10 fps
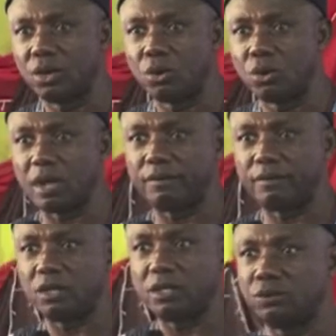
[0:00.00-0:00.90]
We have
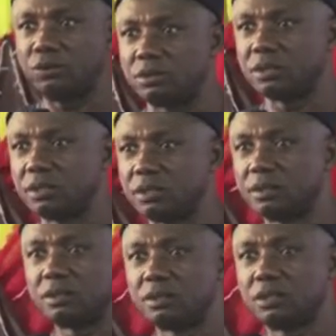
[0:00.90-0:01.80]
not even
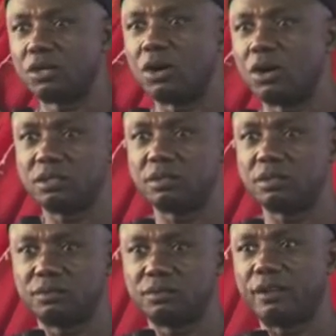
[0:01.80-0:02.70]
gone
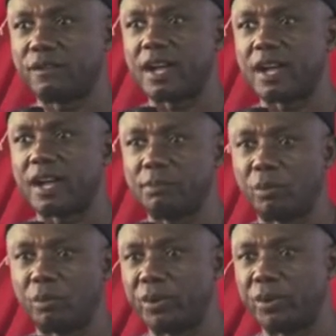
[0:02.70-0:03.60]
very far in
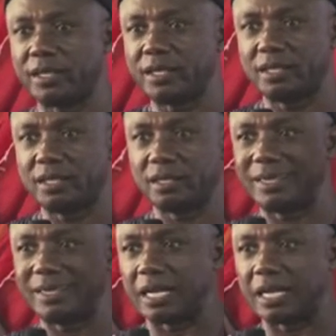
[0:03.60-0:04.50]
propagating
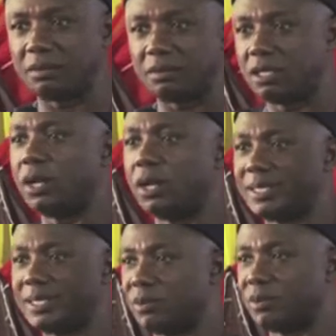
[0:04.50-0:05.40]
that knowledge
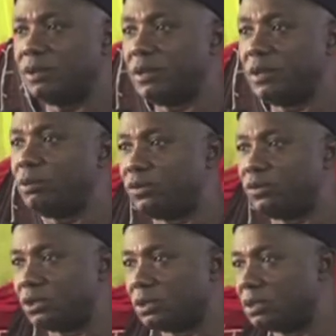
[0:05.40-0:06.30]
that's been available
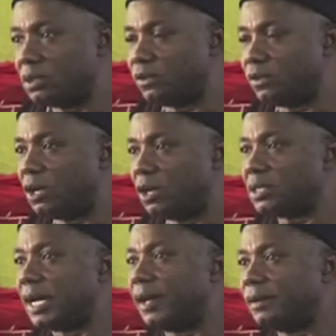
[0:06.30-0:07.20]
for a long
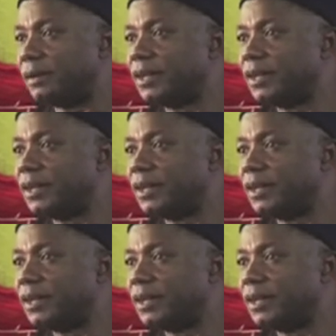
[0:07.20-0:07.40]
time,